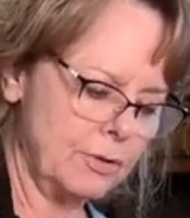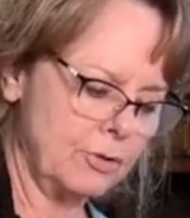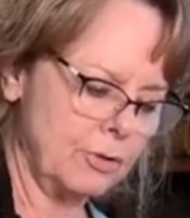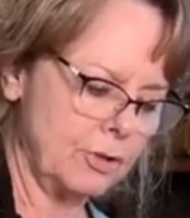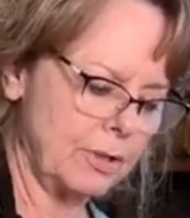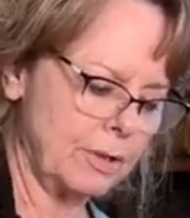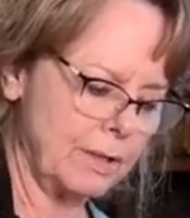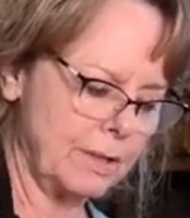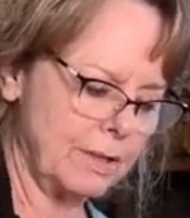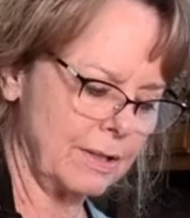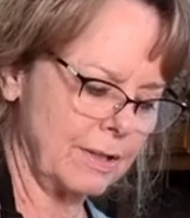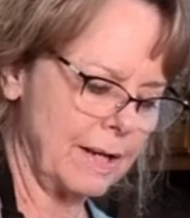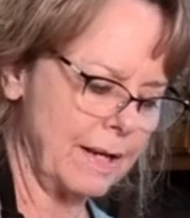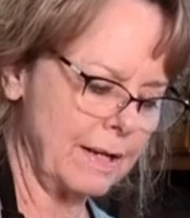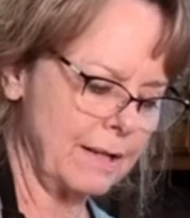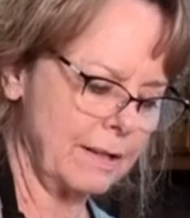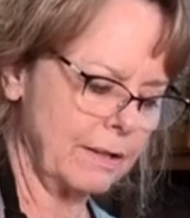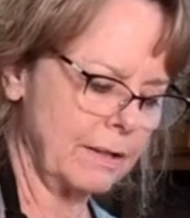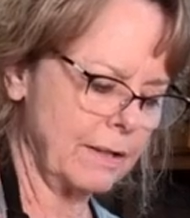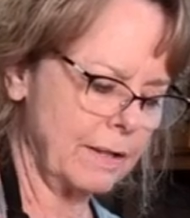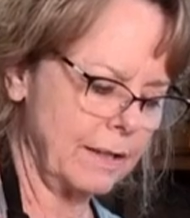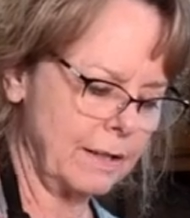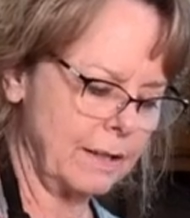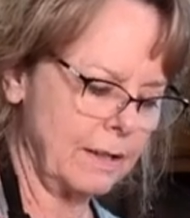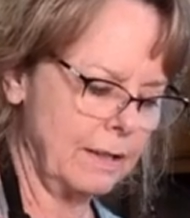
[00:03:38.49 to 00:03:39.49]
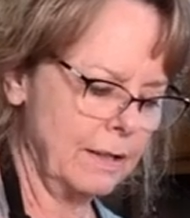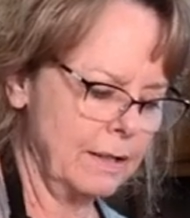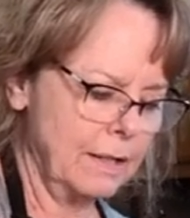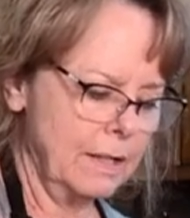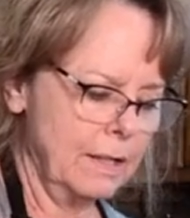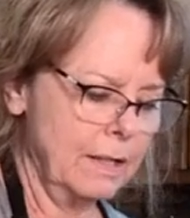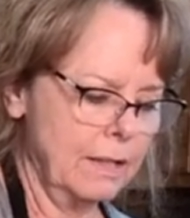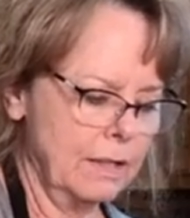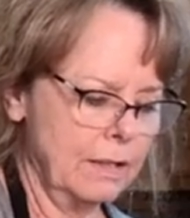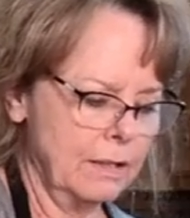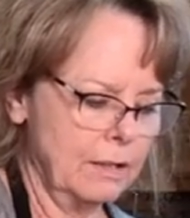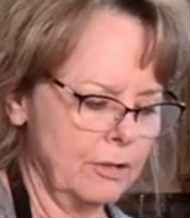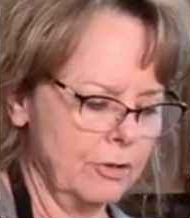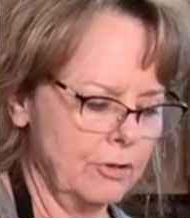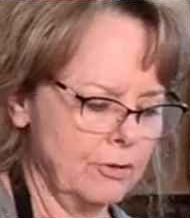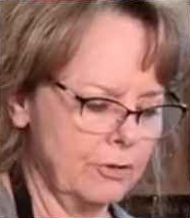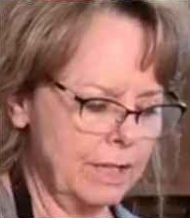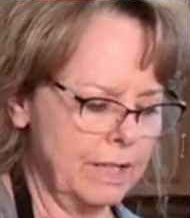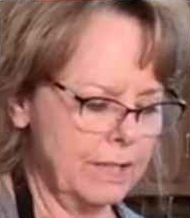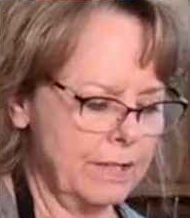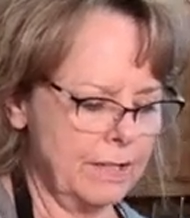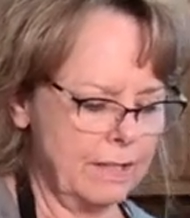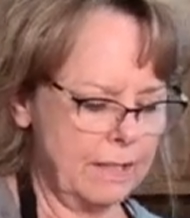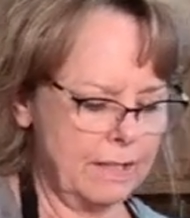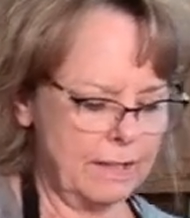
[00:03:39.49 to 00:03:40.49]
Just it's kind of like
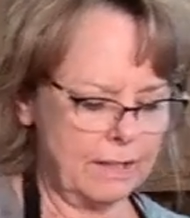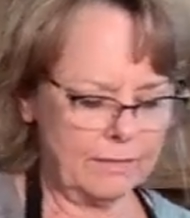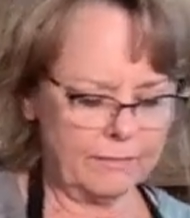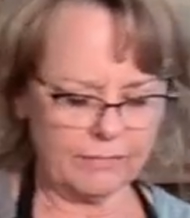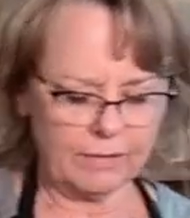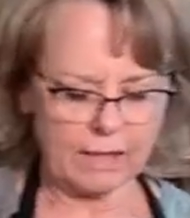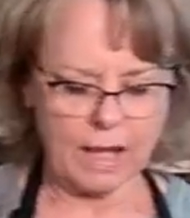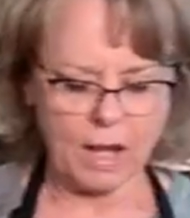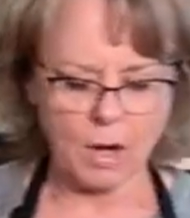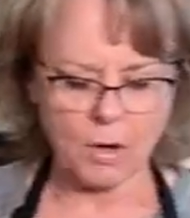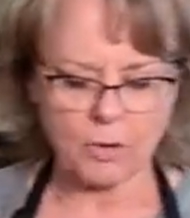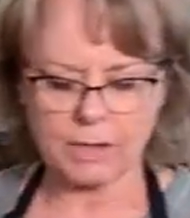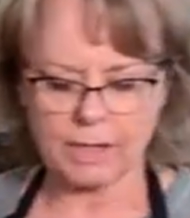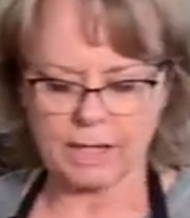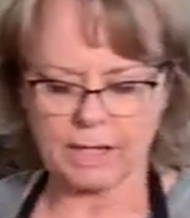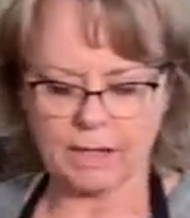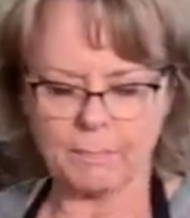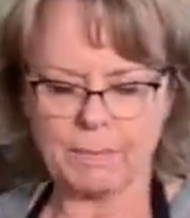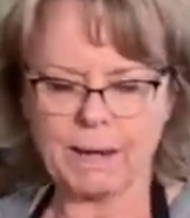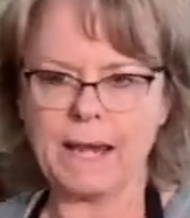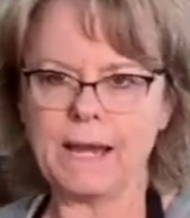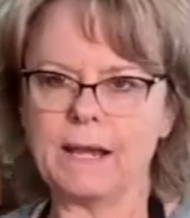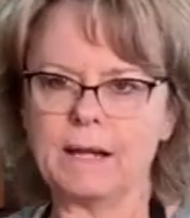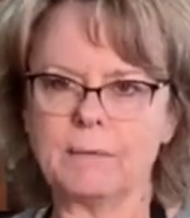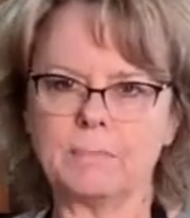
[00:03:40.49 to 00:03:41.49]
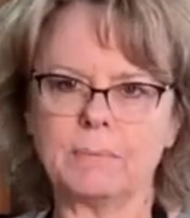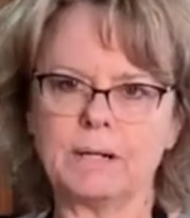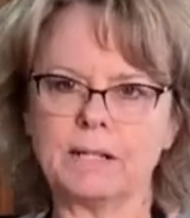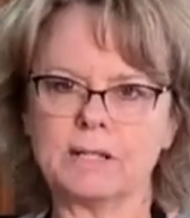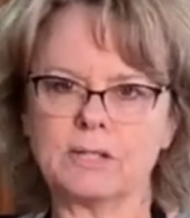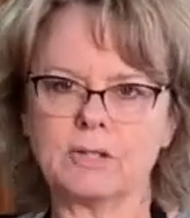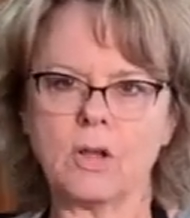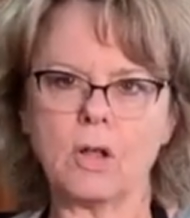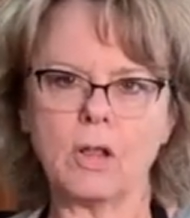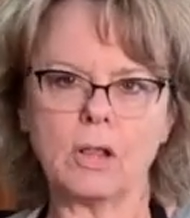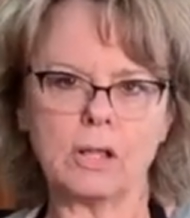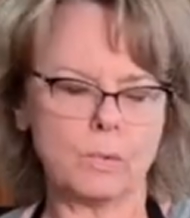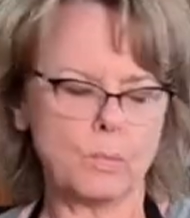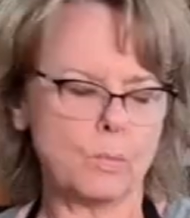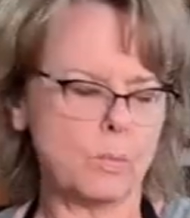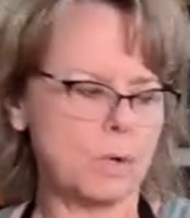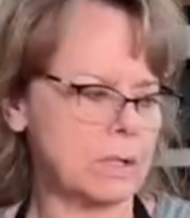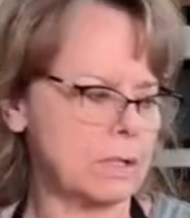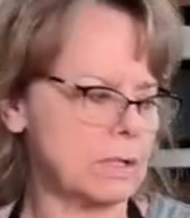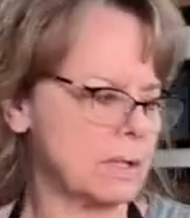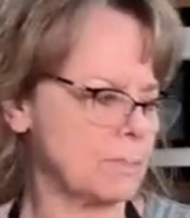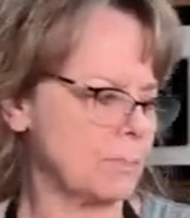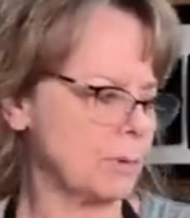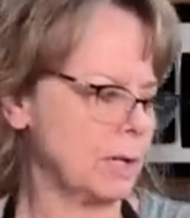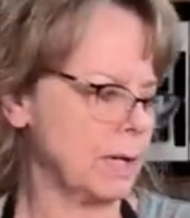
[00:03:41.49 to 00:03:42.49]
greasing and flouring a pan, but it's all in
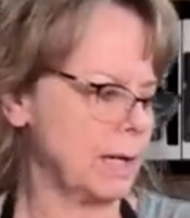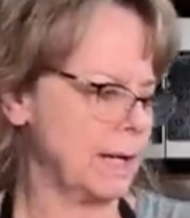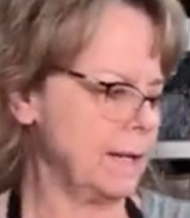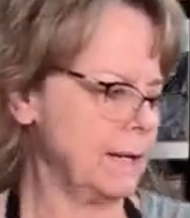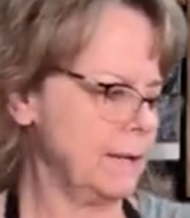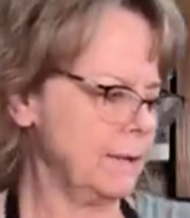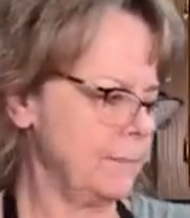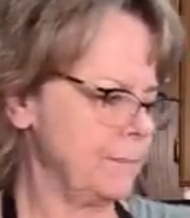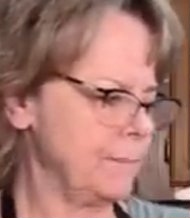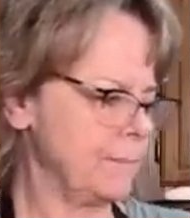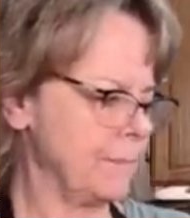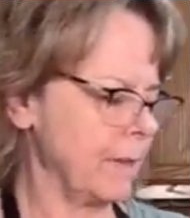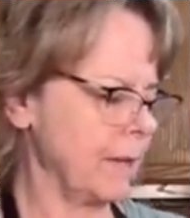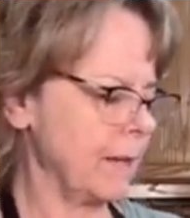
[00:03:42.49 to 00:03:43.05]
one spray.